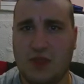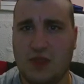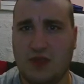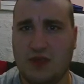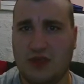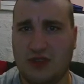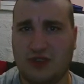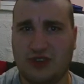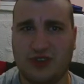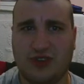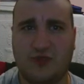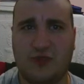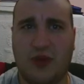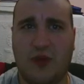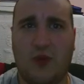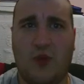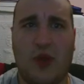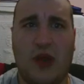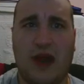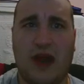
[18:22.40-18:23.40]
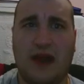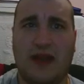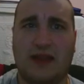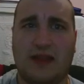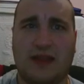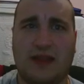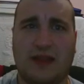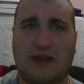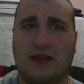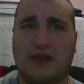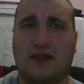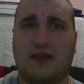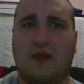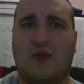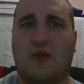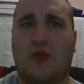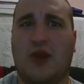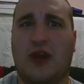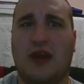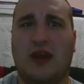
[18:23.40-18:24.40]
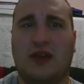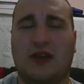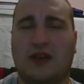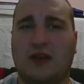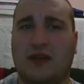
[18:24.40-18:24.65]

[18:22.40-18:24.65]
You know, Chris Benoit, like, why?